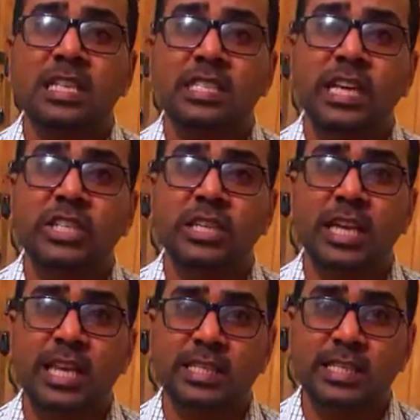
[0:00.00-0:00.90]

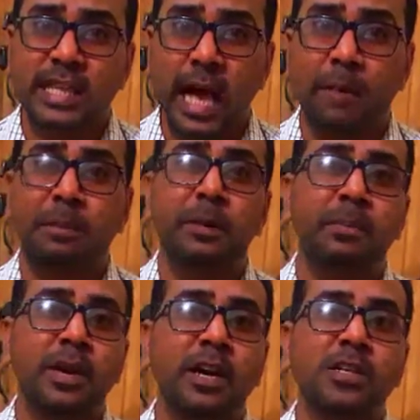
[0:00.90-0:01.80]
Such cases happen
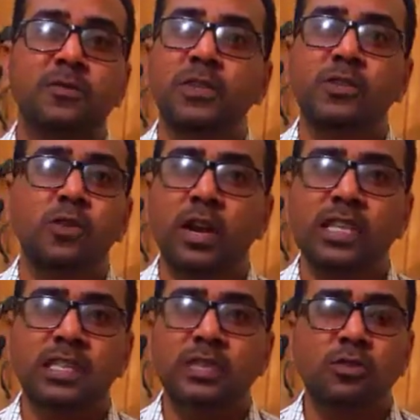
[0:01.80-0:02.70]
because we don't
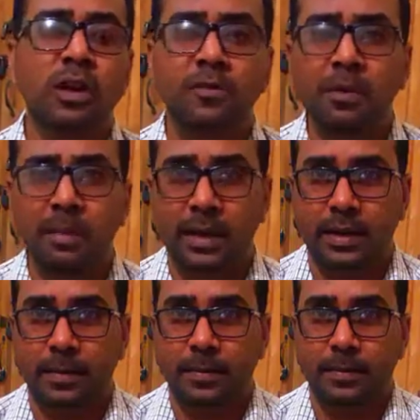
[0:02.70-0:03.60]
listen to our
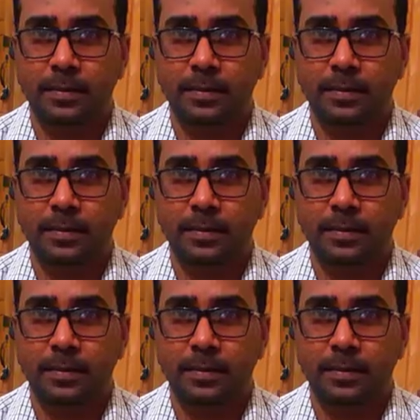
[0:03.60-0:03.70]
women.